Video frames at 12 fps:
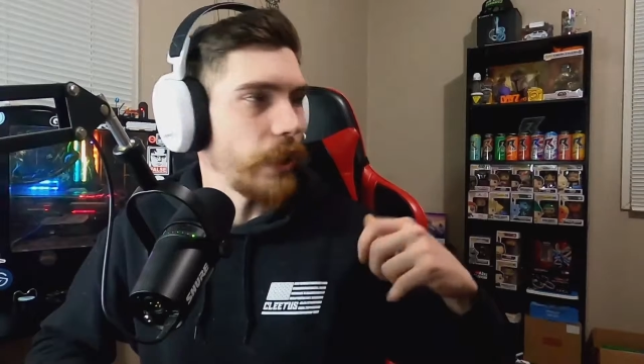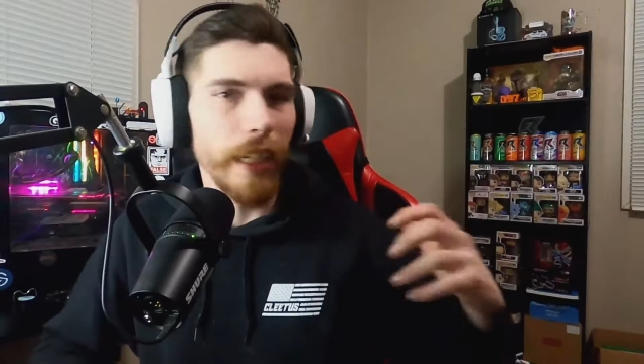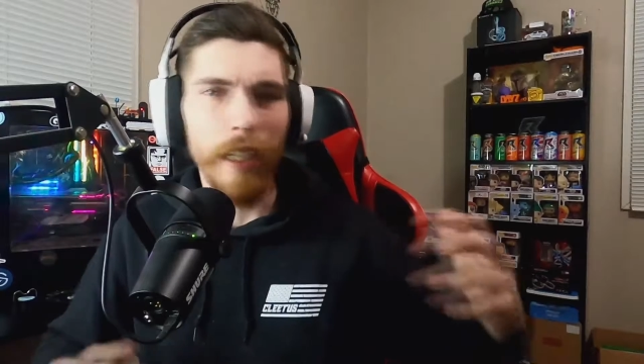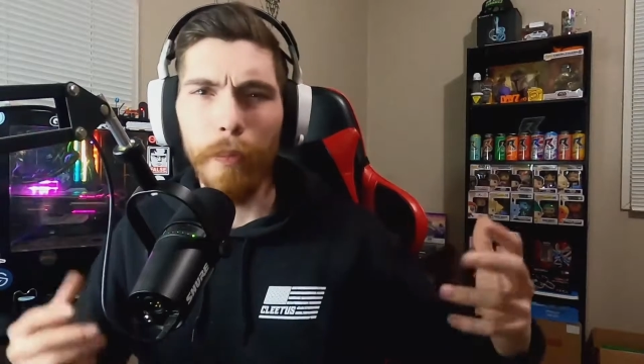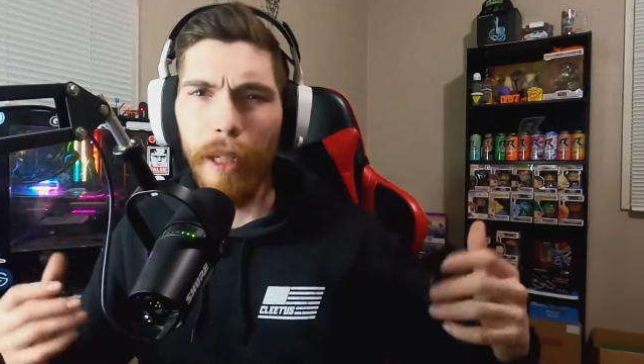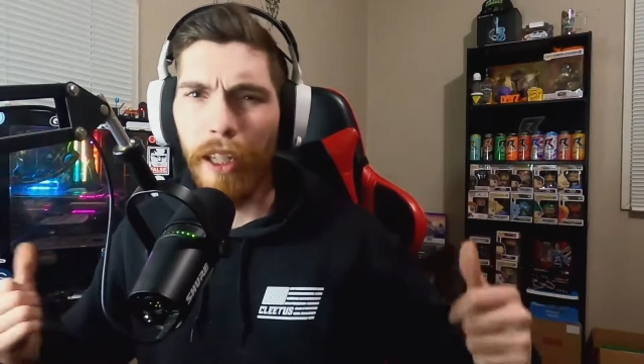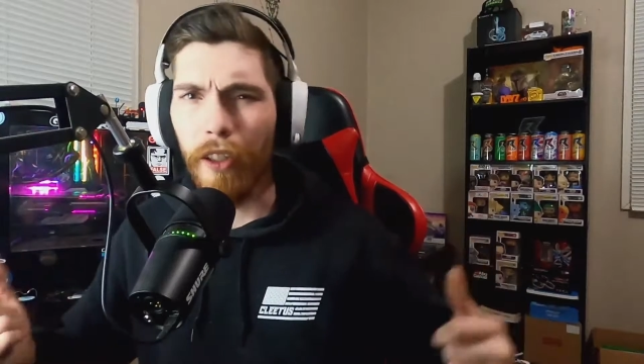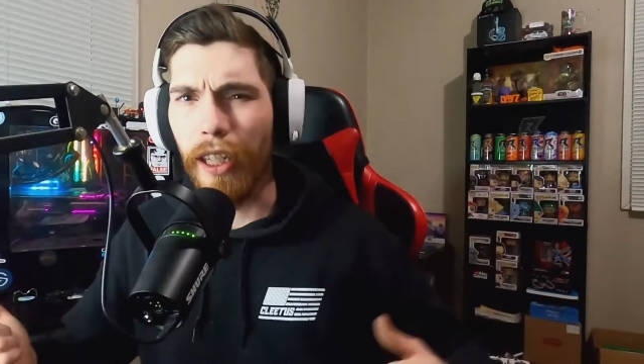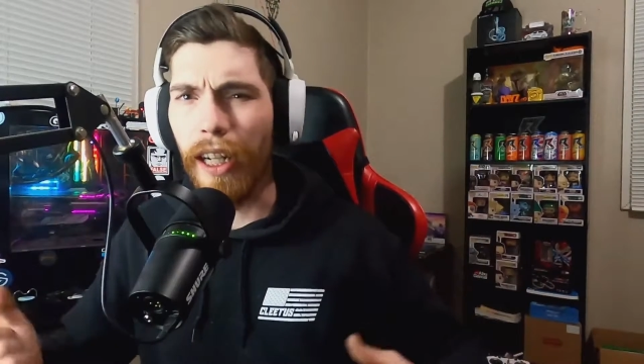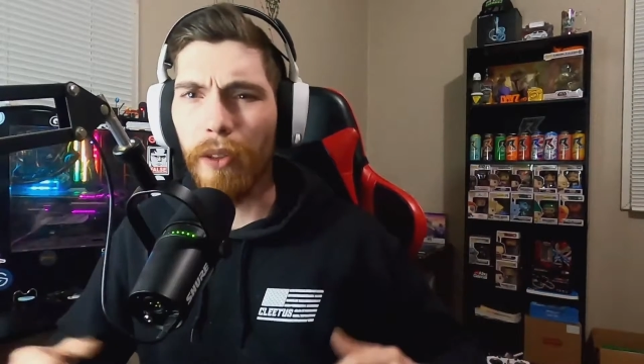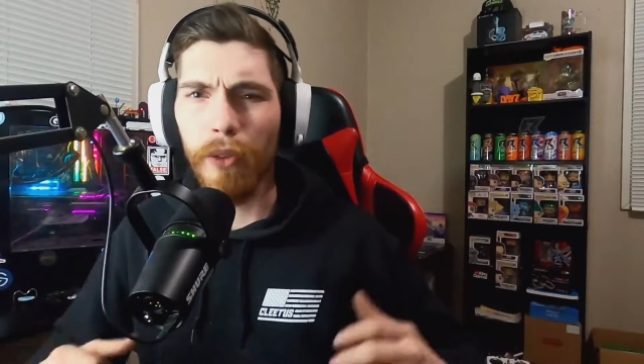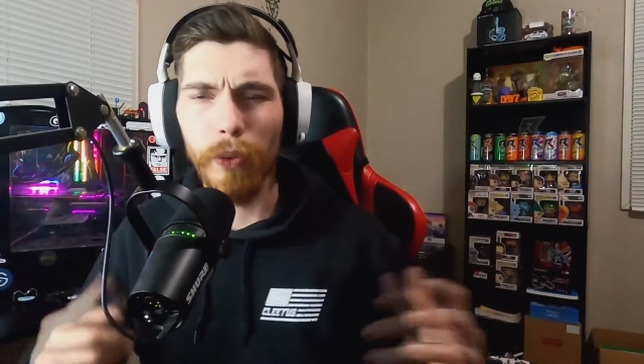my other
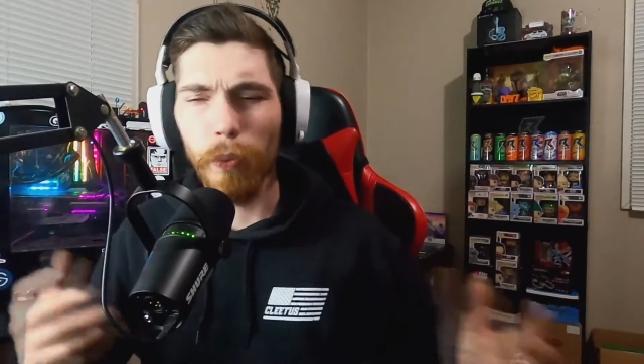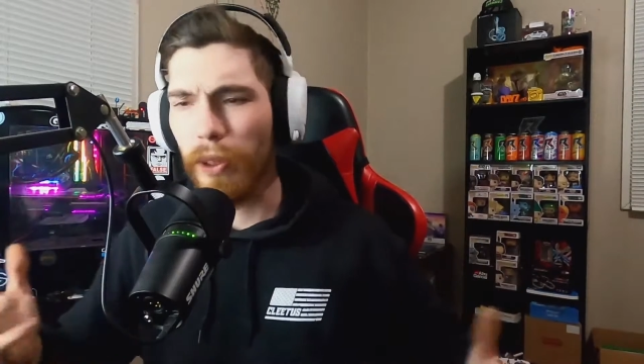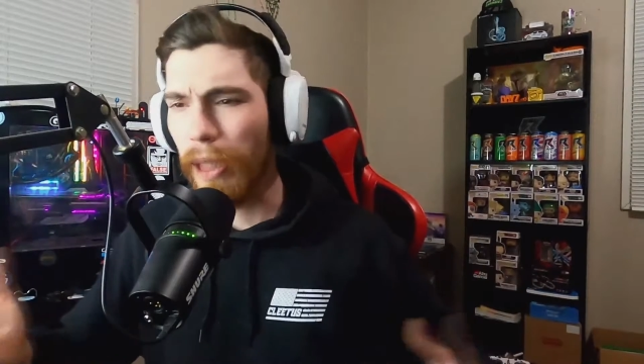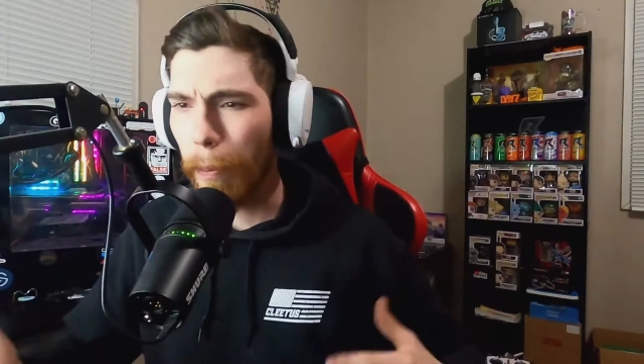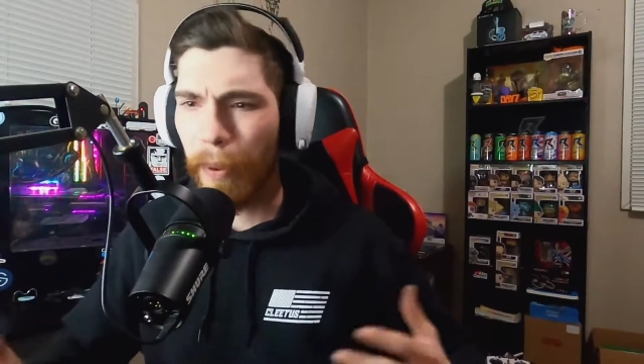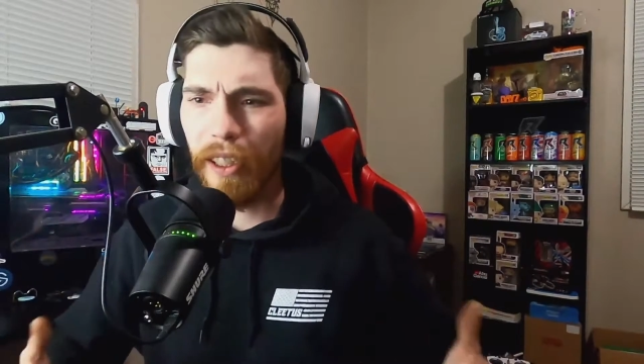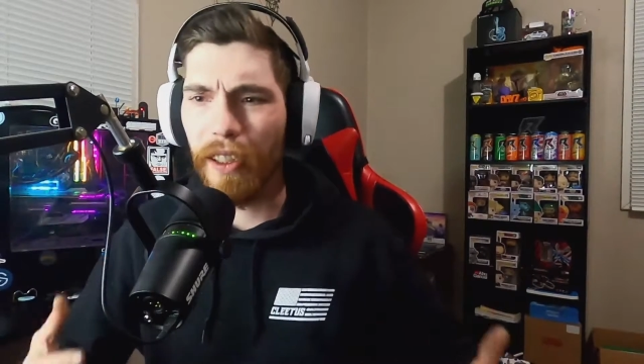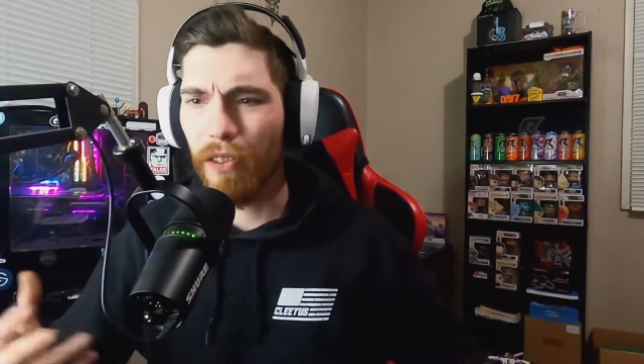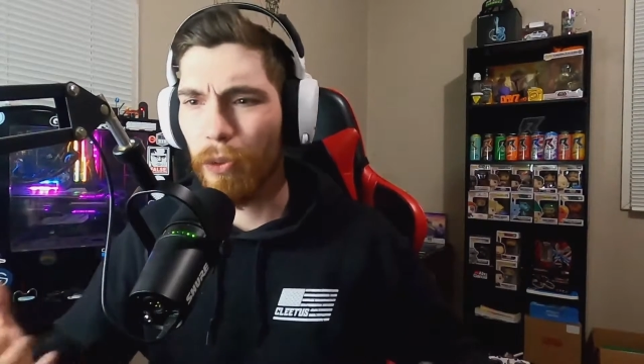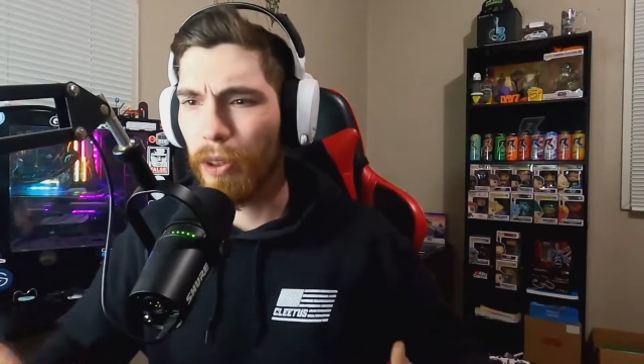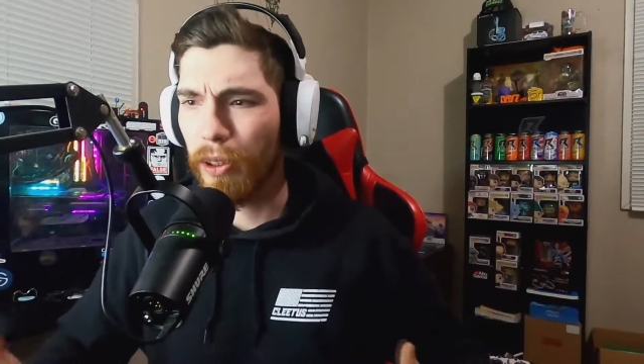house was not big enough to really,